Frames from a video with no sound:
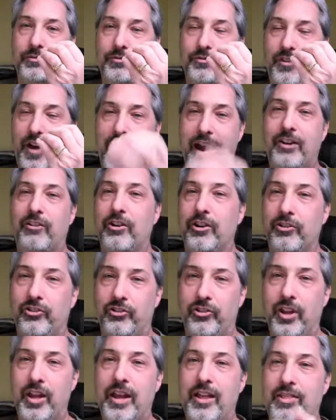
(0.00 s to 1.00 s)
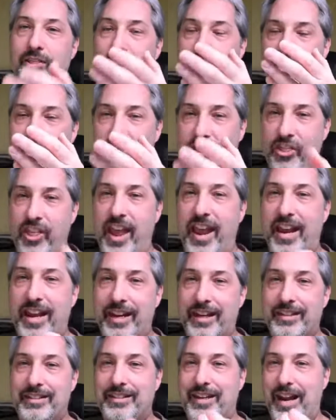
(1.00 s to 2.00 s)
virus that
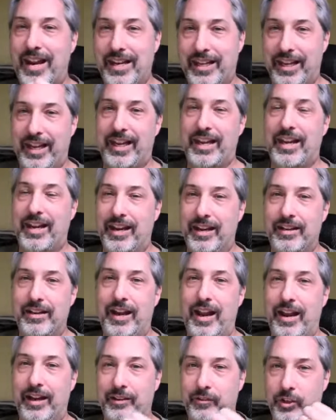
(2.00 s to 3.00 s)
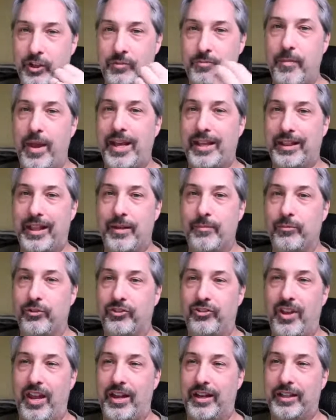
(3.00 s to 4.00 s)
they take in and could make them
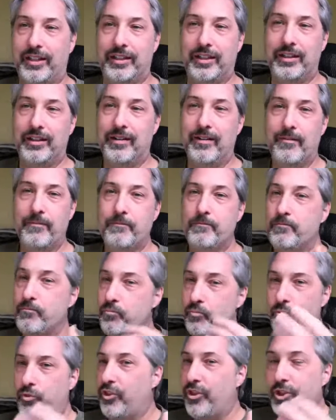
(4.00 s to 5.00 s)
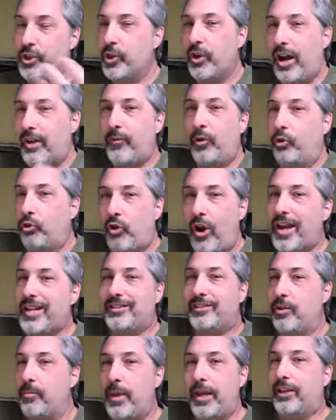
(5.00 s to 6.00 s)
sick, you don't have a right
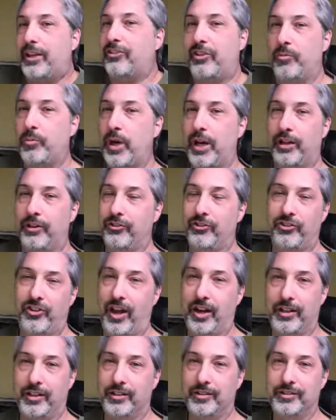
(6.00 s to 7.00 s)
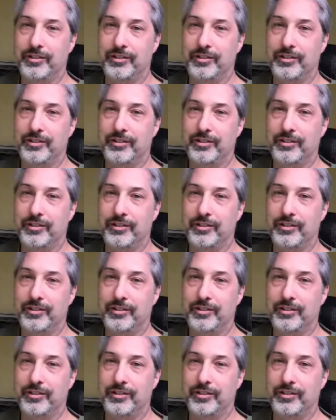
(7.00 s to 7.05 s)
to make someone else sick.